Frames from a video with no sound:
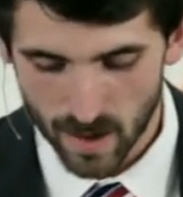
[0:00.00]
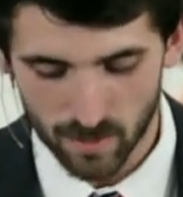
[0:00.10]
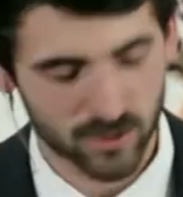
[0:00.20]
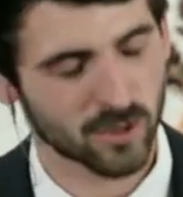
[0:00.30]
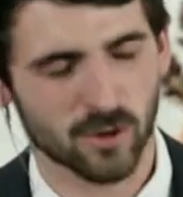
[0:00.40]
I
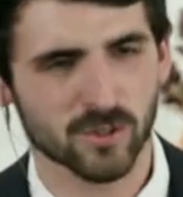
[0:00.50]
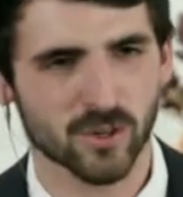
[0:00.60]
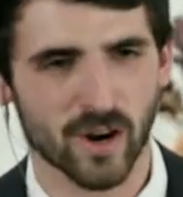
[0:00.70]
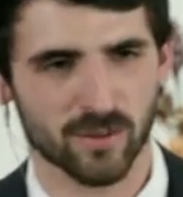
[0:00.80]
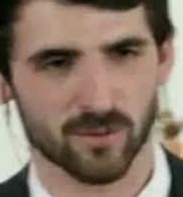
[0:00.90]
want you to
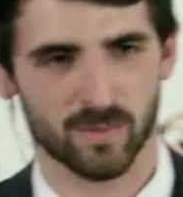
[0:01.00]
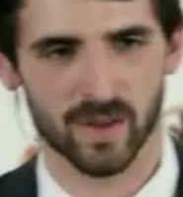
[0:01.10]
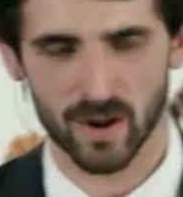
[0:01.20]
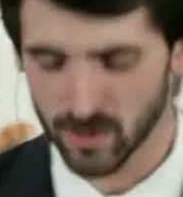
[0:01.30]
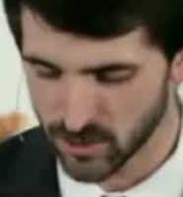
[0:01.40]
close your eyes with
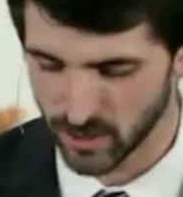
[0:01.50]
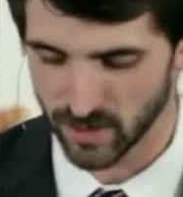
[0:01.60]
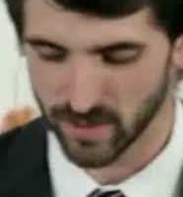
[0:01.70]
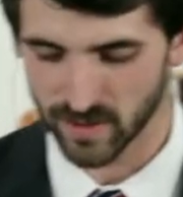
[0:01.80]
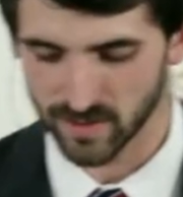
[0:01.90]
me, and I want you
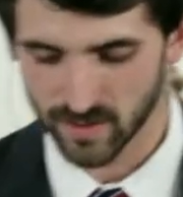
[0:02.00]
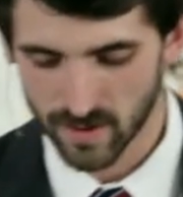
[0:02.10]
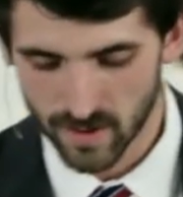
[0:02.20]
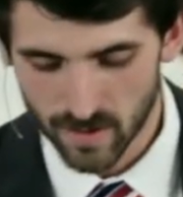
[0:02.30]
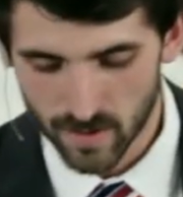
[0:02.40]
to hear this.